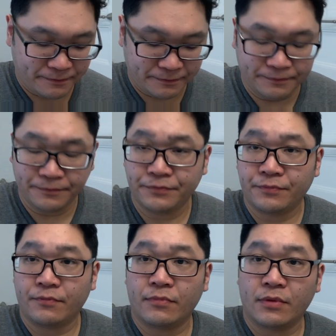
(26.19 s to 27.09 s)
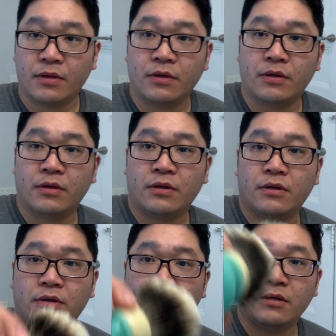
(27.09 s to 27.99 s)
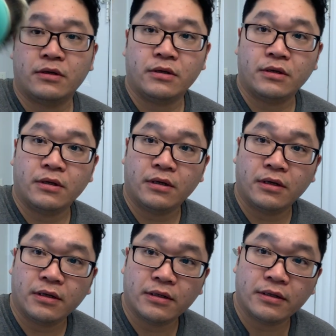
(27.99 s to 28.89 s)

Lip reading: No one is speaking in this clip.